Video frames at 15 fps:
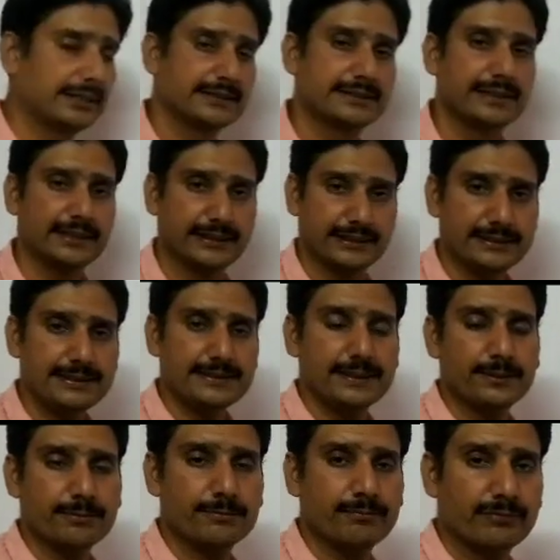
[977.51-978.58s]
in series,
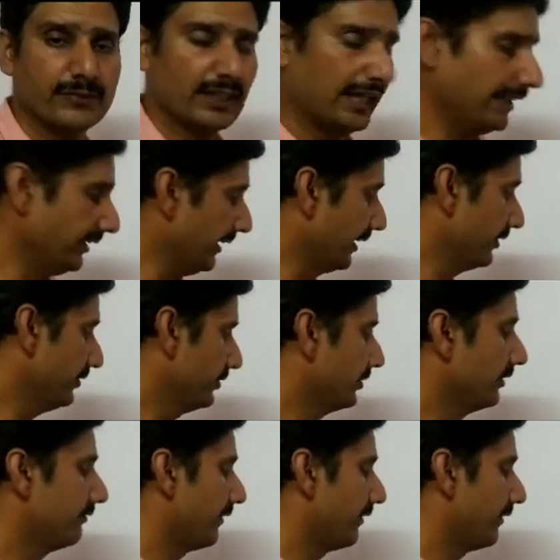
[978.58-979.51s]
and then we'll